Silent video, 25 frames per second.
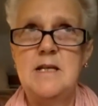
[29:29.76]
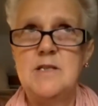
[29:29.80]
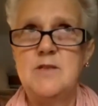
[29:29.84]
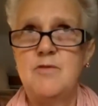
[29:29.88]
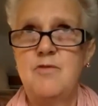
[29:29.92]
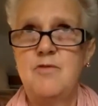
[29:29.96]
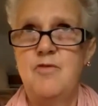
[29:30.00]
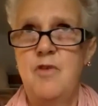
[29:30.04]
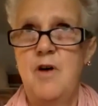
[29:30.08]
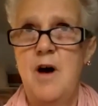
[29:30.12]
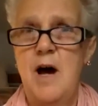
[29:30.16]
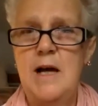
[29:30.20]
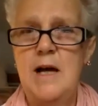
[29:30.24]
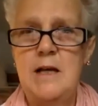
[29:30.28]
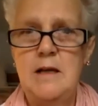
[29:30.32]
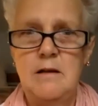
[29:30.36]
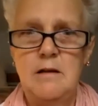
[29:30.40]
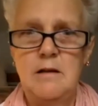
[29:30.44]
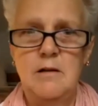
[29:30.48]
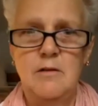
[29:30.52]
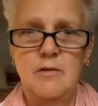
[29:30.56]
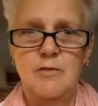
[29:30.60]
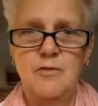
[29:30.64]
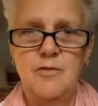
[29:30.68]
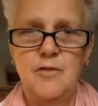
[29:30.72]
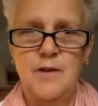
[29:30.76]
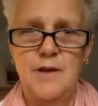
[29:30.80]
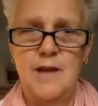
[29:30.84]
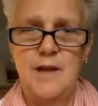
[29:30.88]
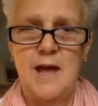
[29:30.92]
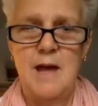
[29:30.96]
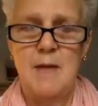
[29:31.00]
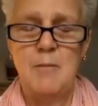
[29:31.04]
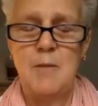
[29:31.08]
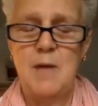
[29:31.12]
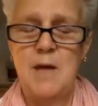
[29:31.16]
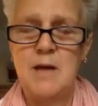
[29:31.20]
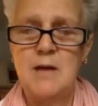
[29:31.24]
vital for
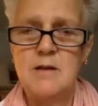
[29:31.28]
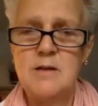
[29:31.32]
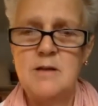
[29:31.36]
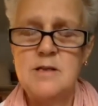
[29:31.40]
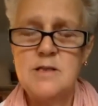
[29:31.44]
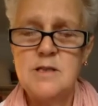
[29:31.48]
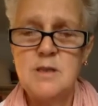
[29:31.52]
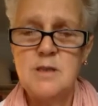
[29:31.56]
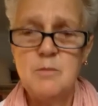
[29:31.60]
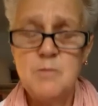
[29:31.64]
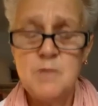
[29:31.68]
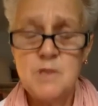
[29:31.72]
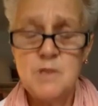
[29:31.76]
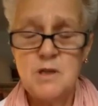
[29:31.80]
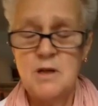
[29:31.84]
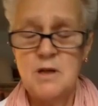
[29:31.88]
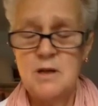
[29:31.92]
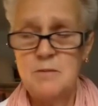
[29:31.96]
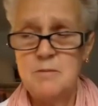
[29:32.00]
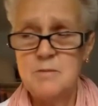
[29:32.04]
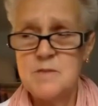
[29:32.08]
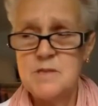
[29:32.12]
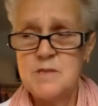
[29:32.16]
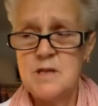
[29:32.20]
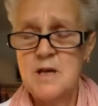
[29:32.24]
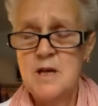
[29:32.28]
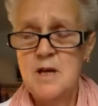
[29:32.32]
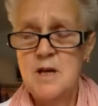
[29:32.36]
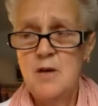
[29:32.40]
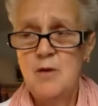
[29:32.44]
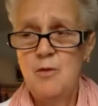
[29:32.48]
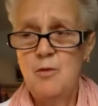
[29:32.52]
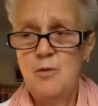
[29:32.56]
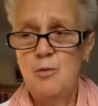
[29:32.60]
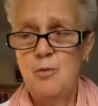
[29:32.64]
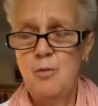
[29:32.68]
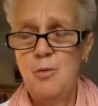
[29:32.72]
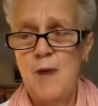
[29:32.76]
them. And sometimes
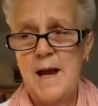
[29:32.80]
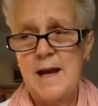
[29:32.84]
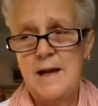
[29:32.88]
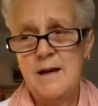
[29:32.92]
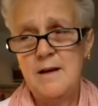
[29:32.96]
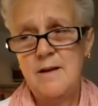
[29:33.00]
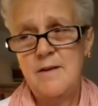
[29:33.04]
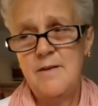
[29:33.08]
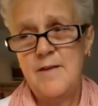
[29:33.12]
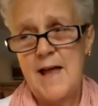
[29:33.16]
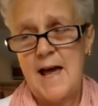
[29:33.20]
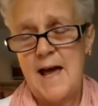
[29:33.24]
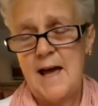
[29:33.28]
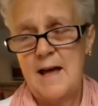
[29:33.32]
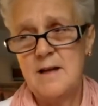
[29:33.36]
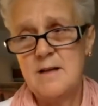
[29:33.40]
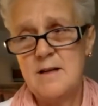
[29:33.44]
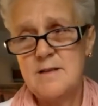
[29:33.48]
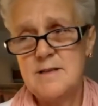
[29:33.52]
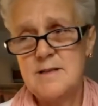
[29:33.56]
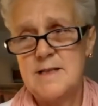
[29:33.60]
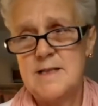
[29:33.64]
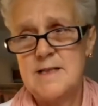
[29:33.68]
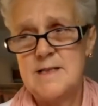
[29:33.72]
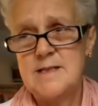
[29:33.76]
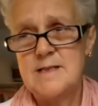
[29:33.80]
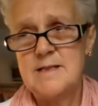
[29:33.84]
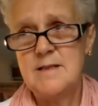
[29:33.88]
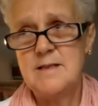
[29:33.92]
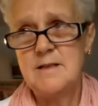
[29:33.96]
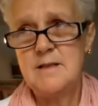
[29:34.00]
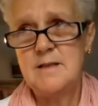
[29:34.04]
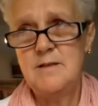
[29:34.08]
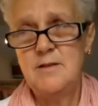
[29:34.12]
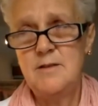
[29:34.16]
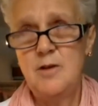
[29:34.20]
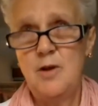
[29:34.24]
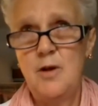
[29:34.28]
when that is
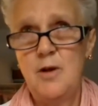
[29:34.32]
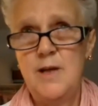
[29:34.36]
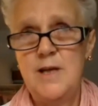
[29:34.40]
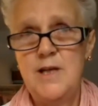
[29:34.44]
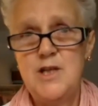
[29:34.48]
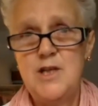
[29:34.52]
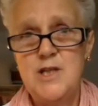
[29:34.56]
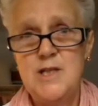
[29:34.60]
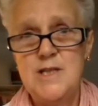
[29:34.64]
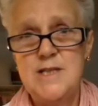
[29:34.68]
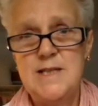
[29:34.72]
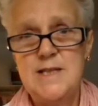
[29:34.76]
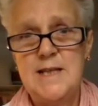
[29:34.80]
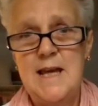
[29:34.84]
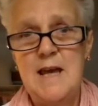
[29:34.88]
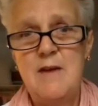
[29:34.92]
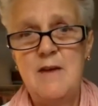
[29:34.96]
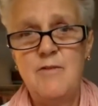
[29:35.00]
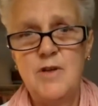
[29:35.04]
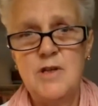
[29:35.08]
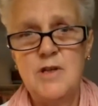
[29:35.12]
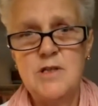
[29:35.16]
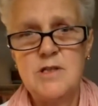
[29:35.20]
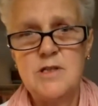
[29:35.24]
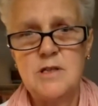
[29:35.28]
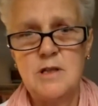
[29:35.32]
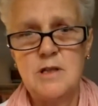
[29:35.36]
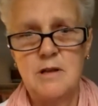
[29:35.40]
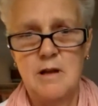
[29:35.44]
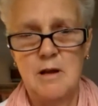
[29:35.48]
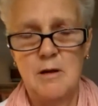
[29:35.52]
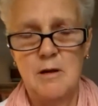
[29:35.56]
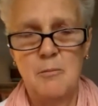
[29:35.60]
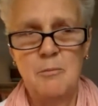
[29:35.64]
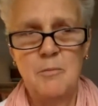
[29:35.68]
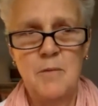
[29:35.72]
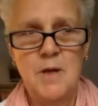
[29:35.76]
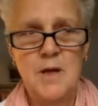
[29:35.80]
knowledge is given to
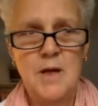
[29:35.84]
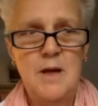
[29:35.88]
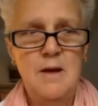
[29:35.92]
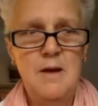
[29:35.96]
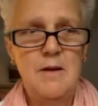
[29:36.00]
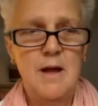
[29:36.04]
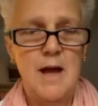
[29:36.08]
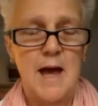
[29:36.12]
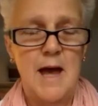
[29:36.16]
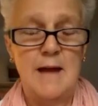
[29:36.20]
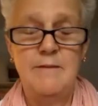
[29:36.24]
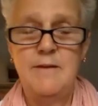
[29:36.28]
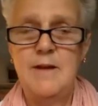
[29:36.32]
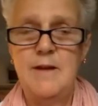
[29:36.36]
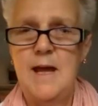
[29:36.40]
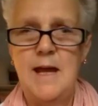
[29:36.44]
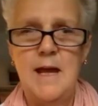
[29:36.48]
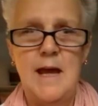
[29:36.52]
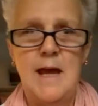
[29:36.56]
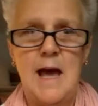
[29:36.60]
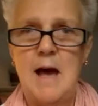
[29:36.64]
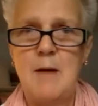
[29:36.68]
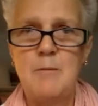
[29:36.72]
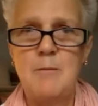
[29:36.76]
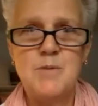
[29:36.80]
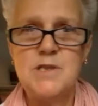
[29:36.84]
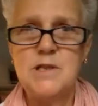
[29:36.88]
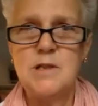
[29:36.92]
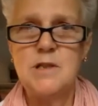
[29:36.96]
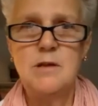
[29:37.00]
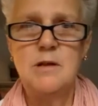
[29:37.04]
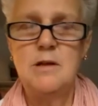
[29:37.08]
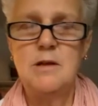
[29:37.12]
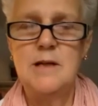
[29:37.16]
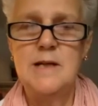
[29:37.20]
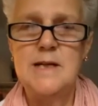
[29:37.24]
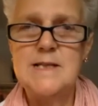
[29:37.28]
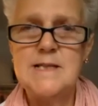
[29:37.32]
them and they
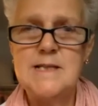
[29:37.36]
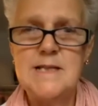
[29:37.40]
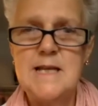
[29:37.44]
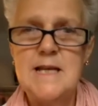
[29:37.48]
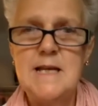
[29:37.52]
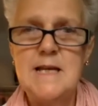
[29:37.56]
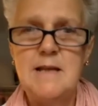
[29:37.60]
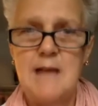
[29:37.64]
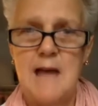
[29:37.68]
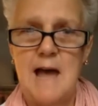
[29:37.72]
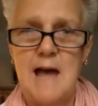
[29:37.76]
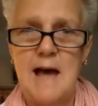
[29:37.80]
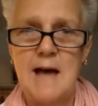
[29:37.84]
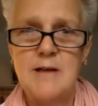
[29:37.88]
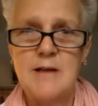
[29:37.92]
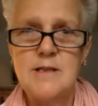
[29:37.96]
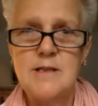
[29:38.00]
absolutely see that,